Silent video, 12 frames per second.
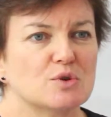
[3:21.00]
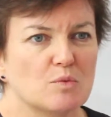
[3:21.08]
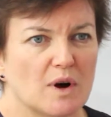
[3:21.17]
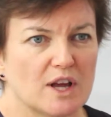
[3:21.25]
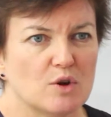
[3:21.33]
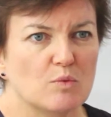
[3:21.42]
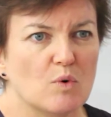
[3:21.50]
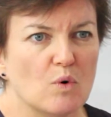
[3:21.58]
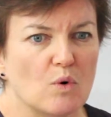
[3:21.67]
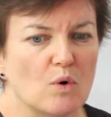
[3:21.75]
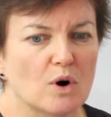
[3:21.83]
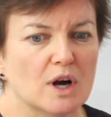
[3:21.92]
the way you
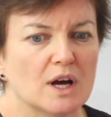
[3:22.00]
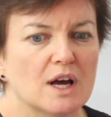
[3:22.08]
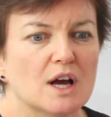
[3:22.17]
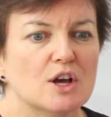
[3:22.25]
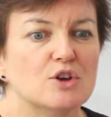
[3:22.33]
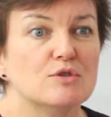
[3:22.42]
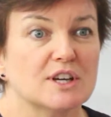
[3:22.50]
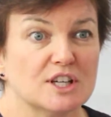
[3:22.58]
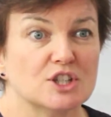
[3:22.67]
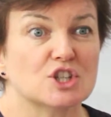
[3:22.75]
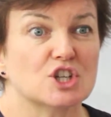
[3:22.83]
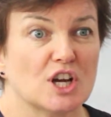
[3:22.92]
walk, you
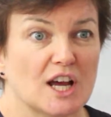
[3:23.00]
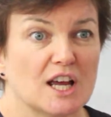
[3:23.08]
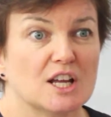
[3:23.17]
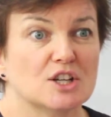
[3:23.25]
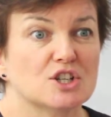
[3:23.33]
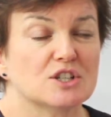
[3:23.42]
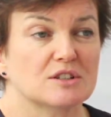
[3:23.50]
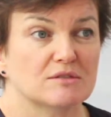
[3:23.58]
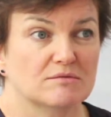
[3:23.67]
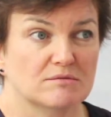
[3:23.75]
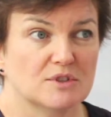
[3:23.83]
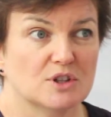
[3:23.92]
can
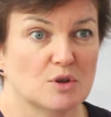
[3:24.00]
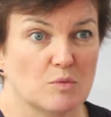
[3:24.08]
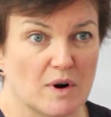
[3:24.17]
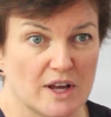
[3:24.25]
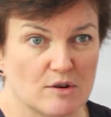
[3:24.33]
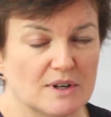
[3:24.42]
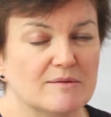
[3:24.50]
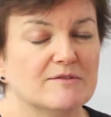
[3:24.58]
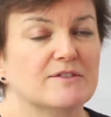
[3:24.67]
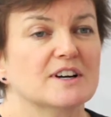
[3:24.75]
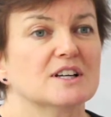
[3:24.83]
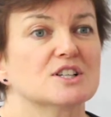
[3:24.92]
change the way your
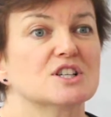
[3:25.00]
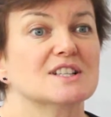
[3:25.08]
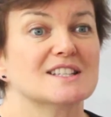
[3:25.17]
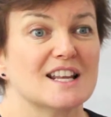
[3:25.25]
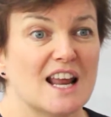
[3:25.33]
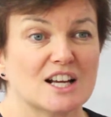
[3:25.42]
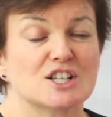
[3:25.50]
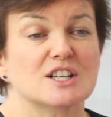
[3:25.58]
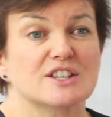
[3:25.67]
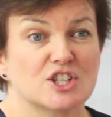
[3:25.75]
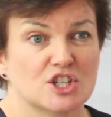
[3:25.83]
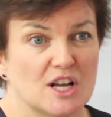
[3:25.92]
limb functions and
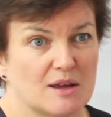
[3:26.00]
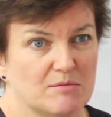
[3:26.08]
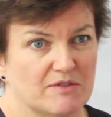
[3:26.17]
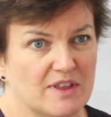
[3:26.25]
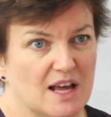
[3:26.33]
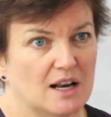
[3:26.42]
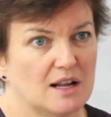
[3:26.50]
actually the shape of that